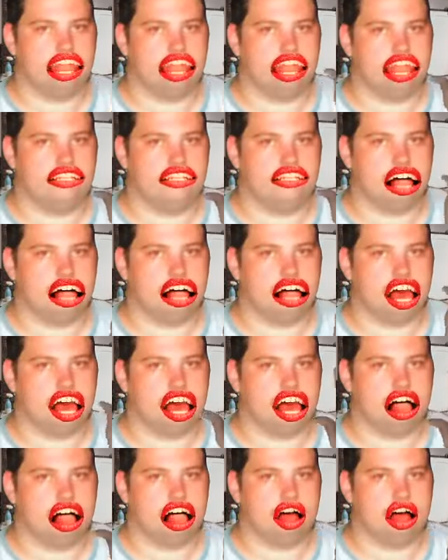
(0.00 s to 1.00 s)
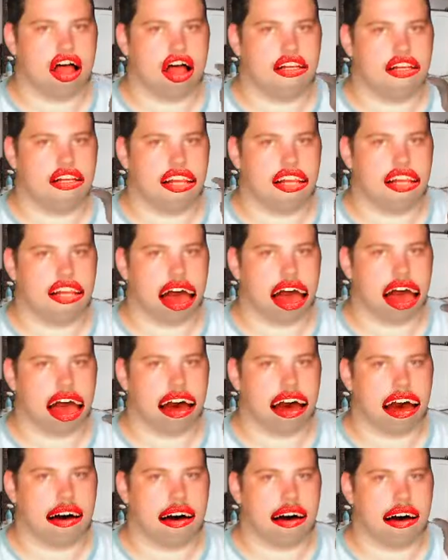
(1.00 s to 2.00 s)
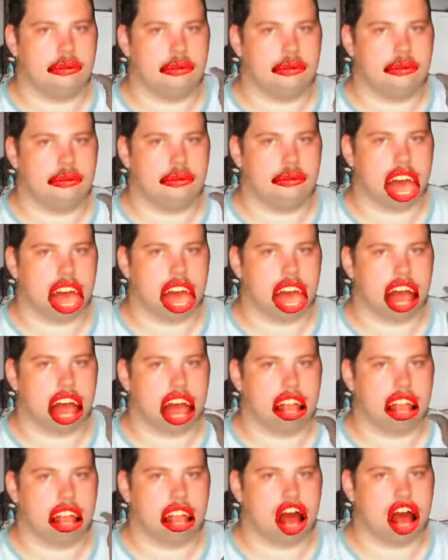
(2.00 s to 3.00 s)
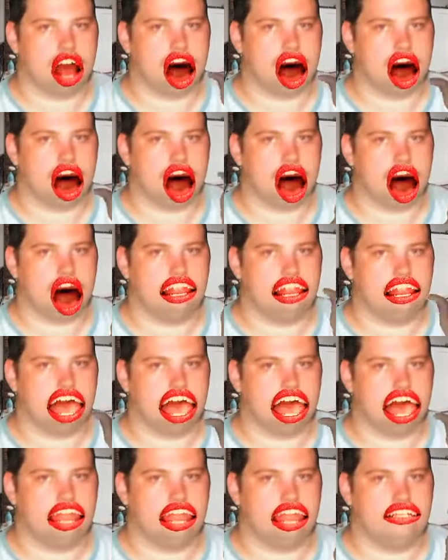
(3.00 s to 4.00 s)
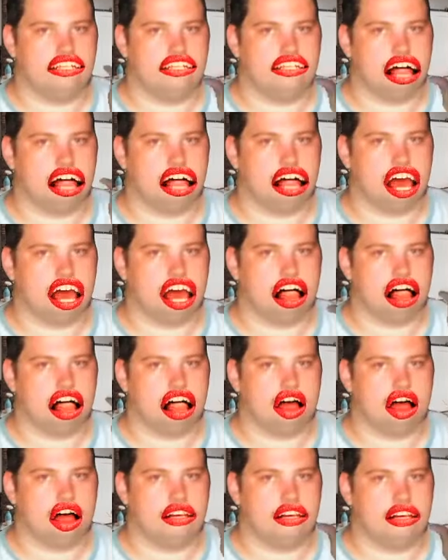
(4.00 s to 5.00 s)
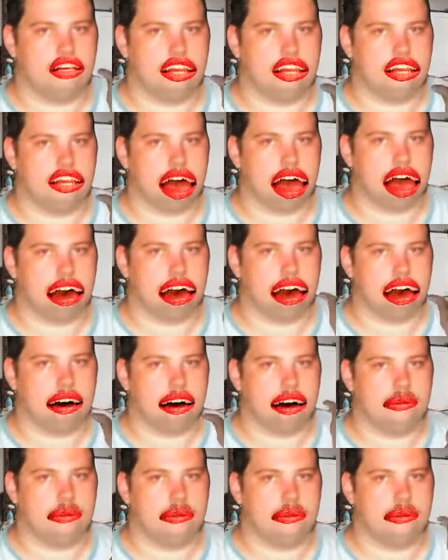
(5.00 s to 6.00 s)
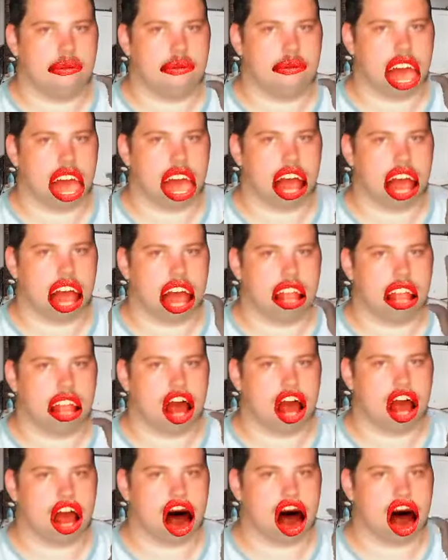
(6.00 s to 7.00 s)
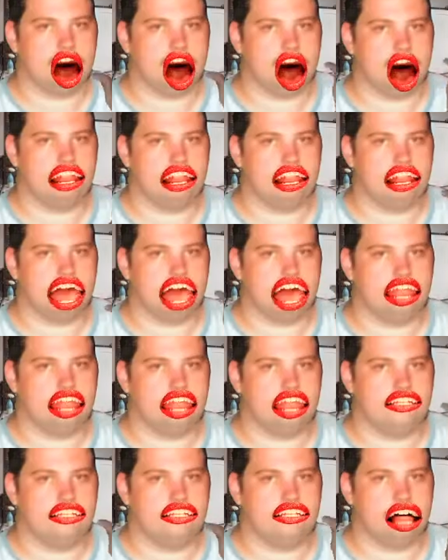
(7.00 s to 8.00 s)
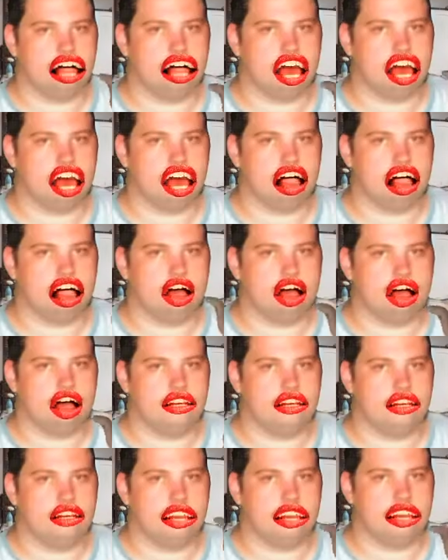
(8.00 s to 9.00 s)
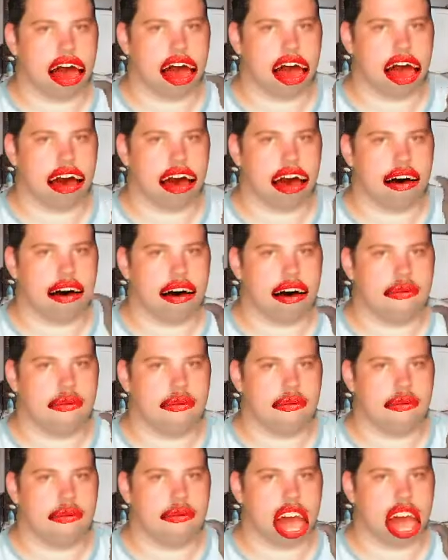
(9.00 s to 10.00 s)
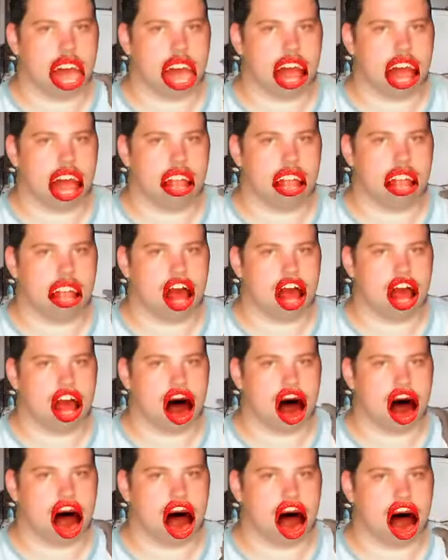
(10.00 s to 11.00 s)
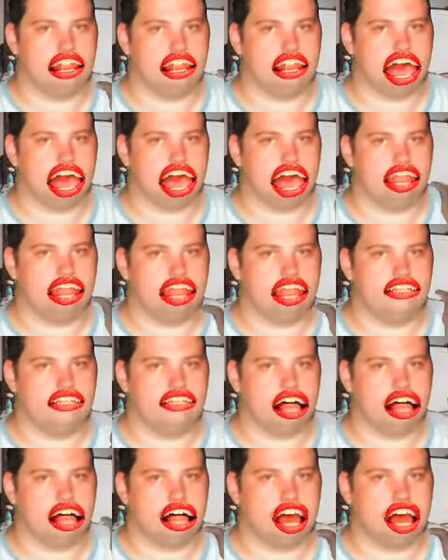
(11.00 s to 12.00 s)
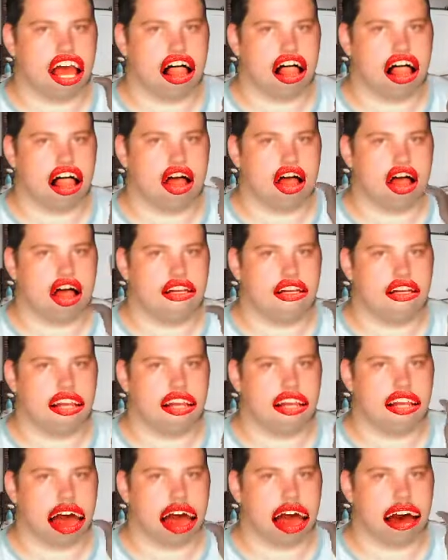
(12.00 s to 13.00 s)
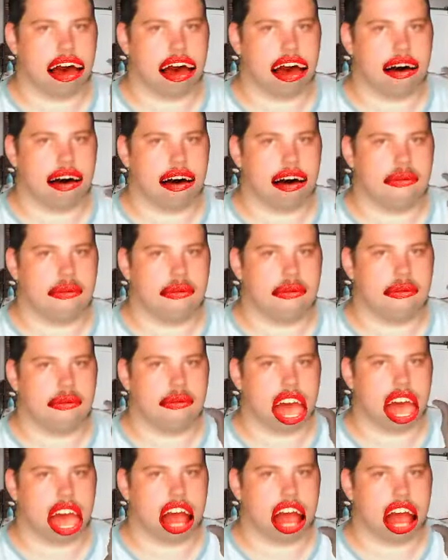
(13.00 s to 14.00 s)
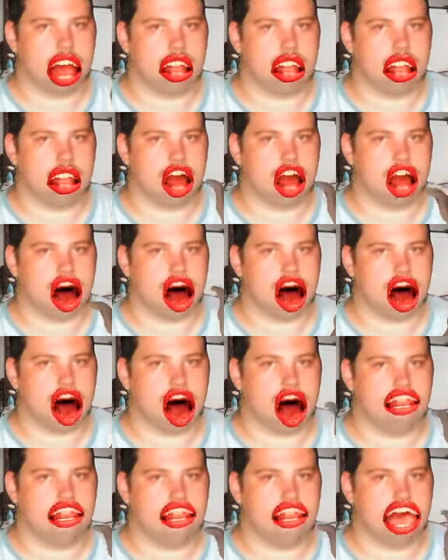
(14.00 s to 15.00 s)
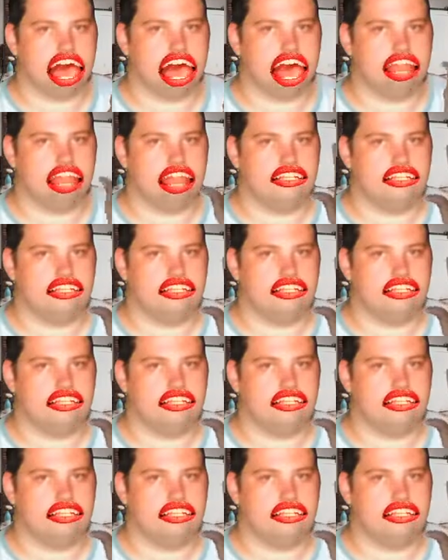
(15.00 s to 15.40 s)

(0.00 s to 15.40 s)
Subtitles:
I might be totally wrong. Either way, there's a word that in Latin that means film, as in the material that makes up film. And in like modern Romance languages, they use that word to mean like a film or a video.